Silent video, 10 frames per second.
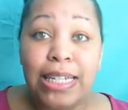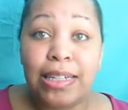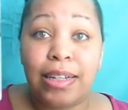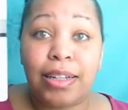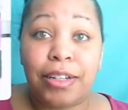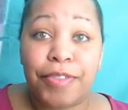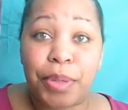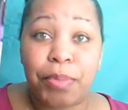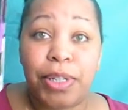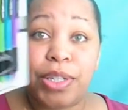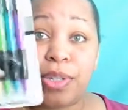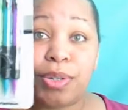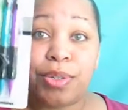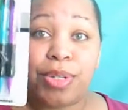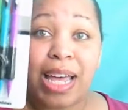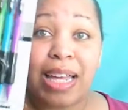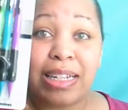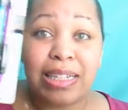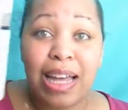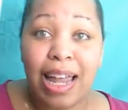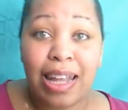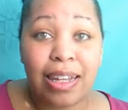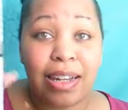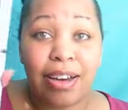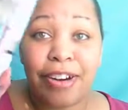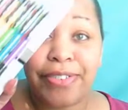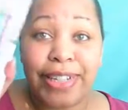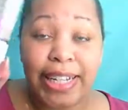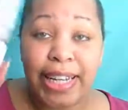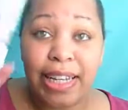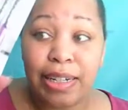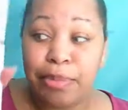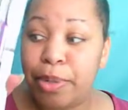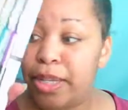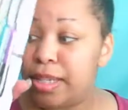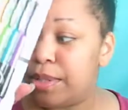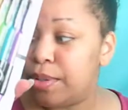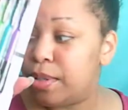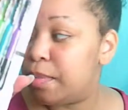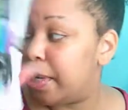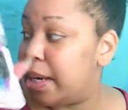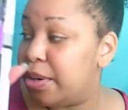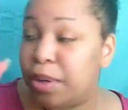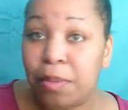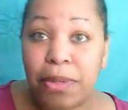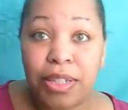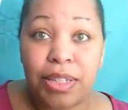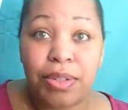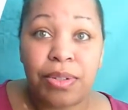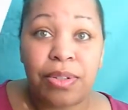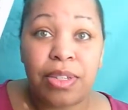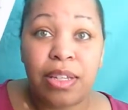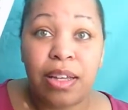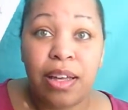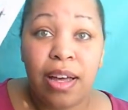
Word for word: need of some pencils. I love lead pencils, mechanical pencils,